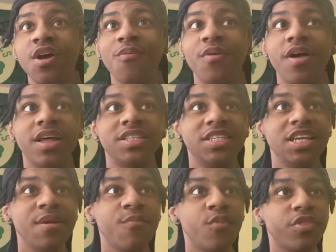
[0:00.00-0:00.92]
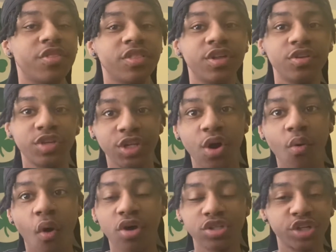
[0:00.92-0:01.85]
with a team with literally no
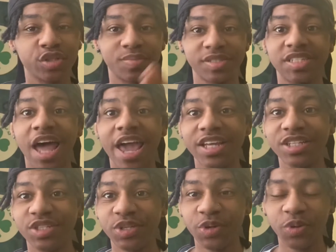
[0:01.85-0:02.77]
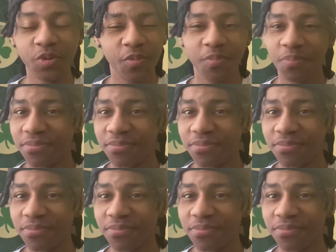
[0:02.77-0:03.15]
all-stars besides you.